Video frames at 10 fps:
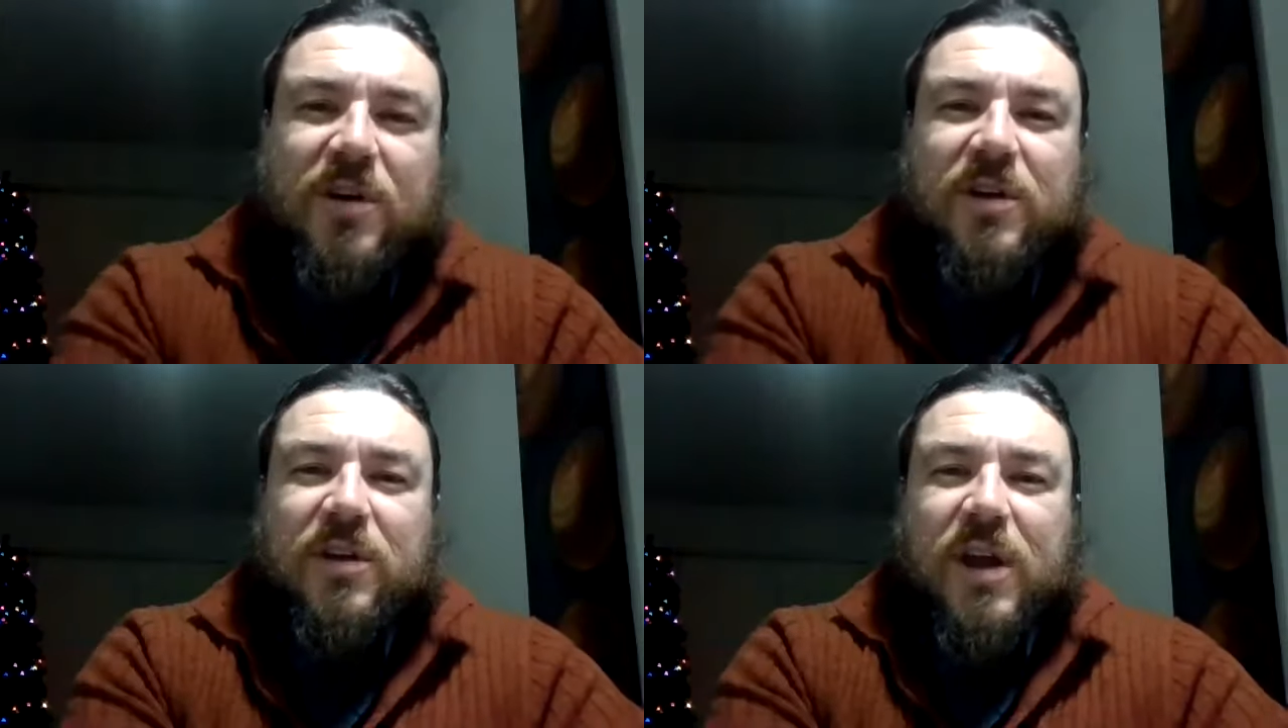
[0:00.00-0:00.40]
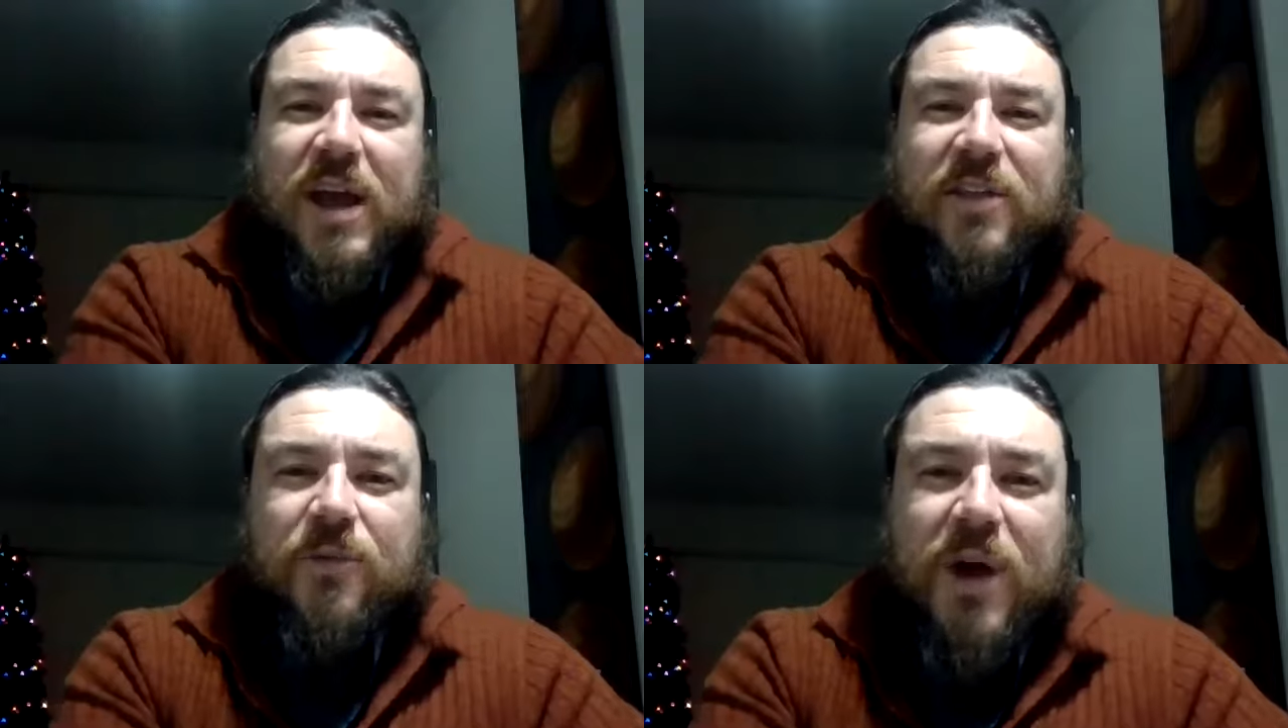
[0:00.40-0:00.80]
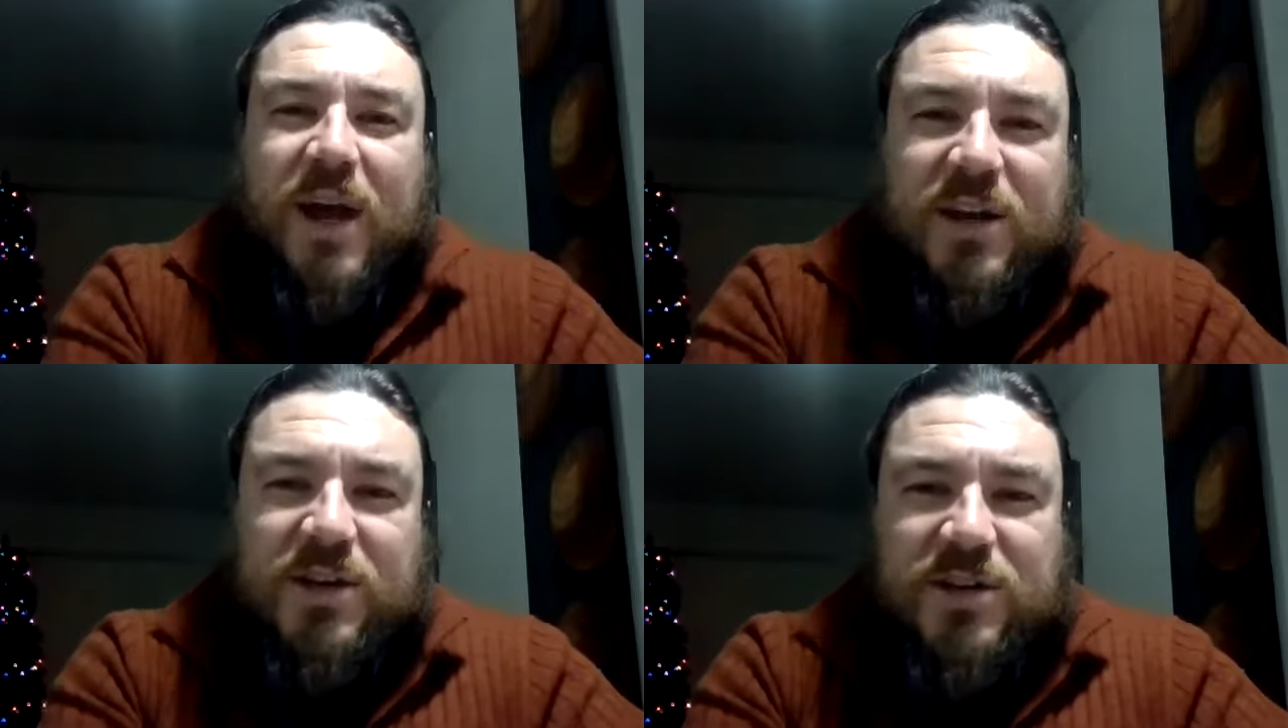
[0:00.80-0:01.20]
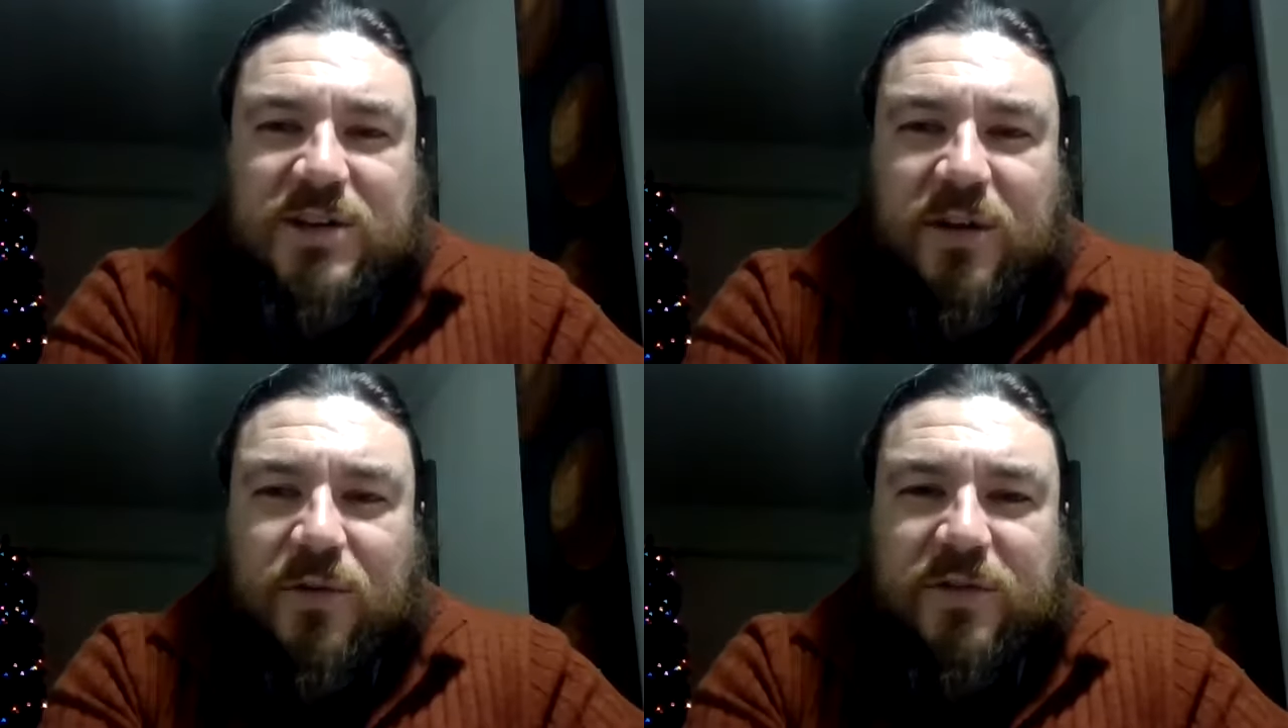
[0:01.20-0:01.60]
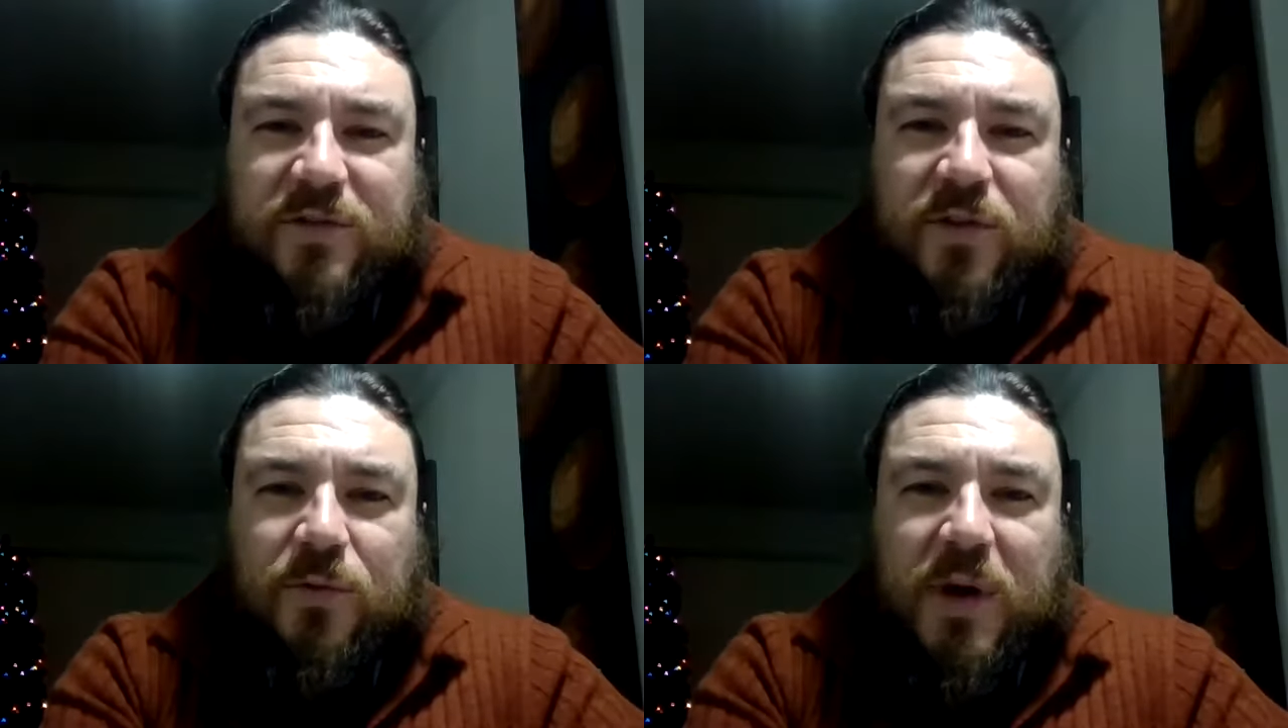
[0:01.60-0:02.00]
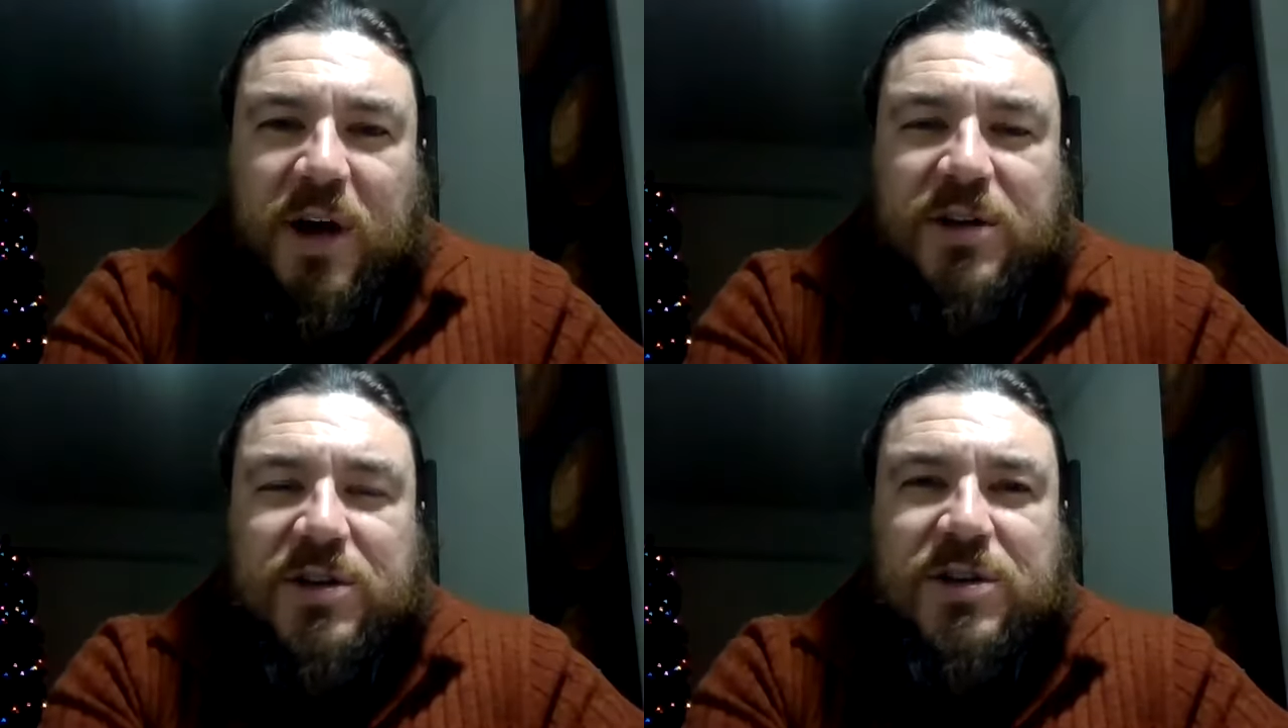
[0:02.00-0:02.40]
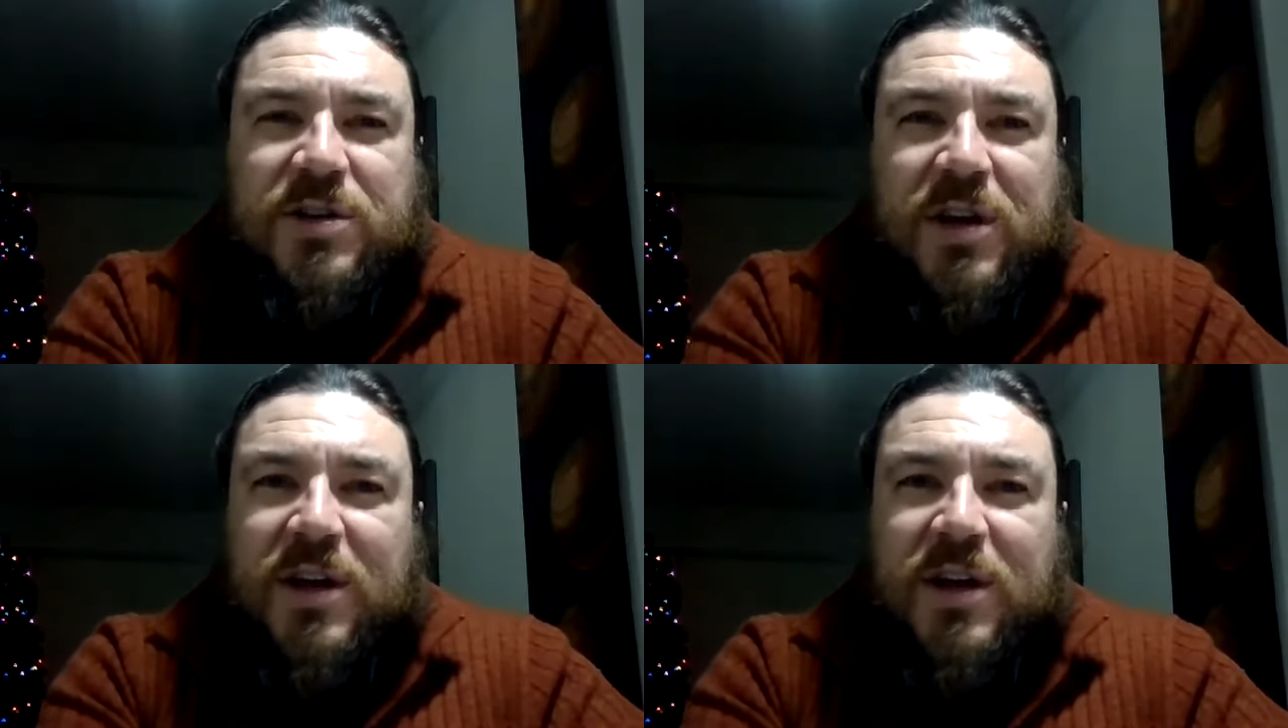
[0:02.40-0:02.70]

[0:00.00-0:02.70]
Unite the Right. Just there was too much.